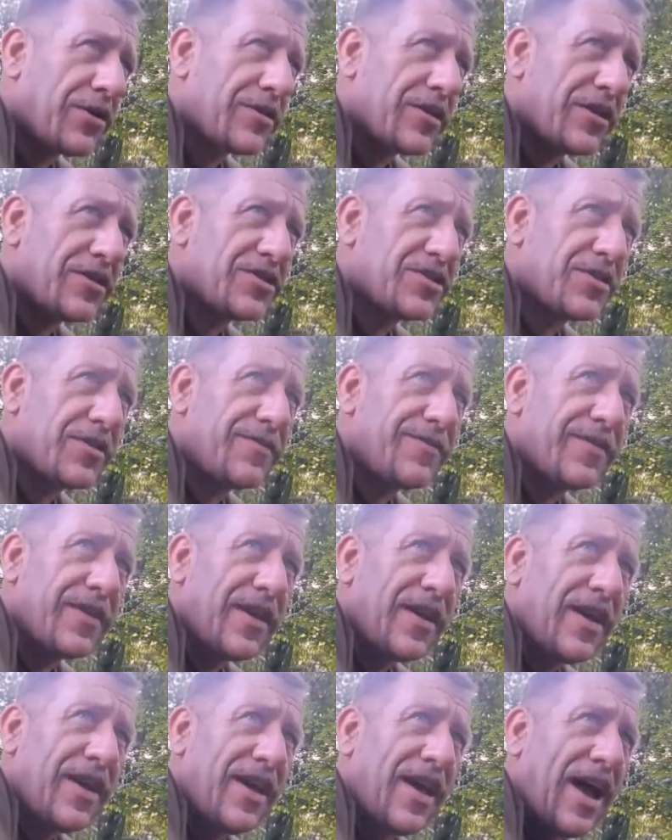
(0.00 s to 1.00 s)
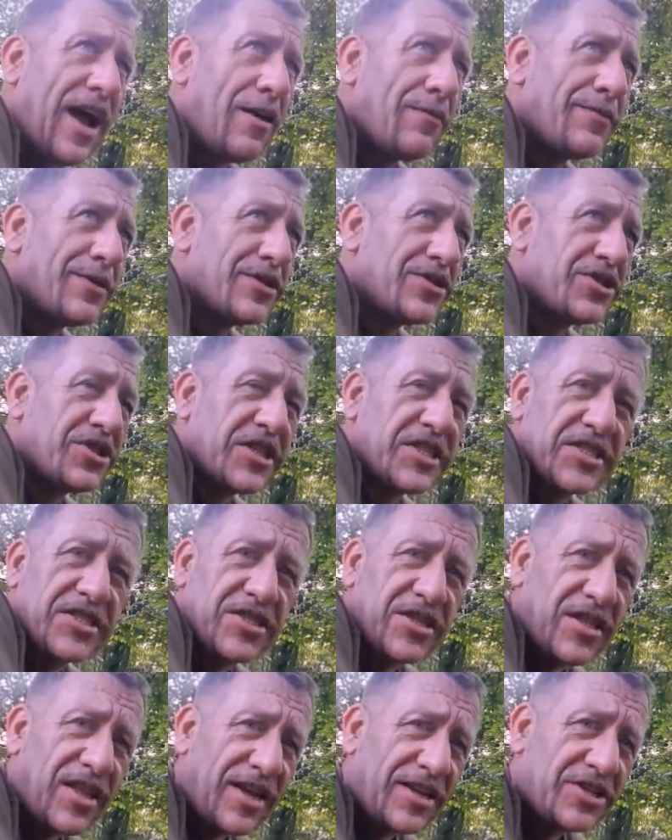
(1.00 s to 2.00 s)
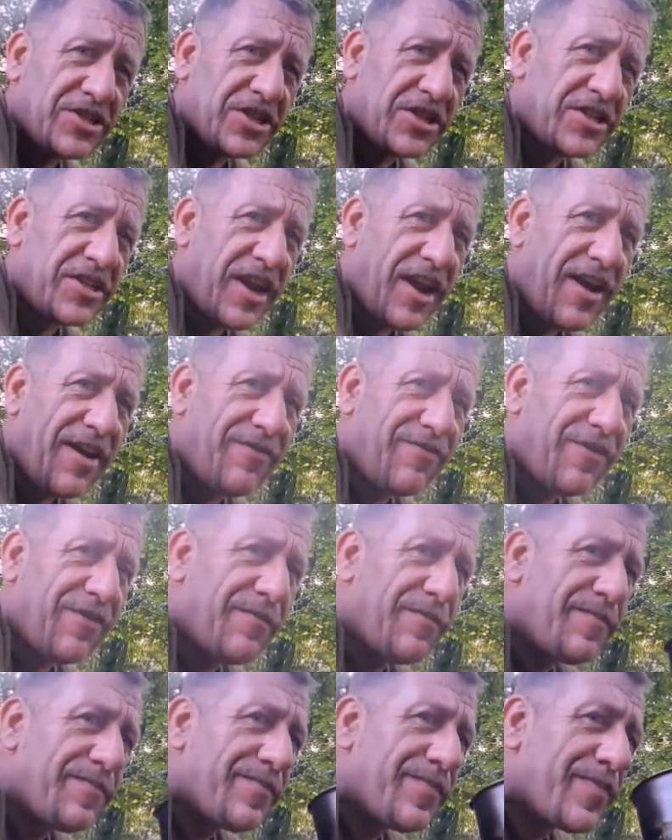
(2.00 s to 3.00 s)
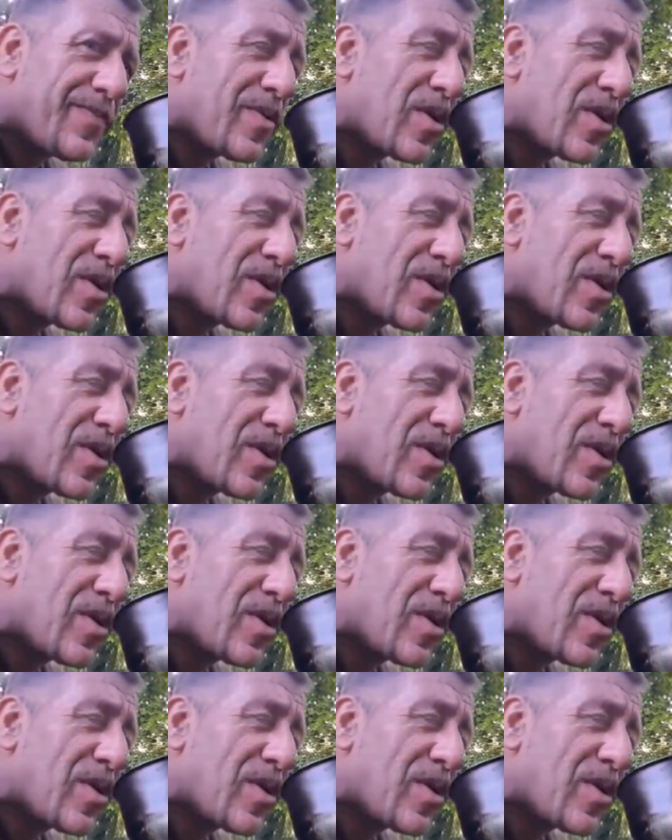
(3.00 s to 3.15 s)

regardless of how much insulation you have.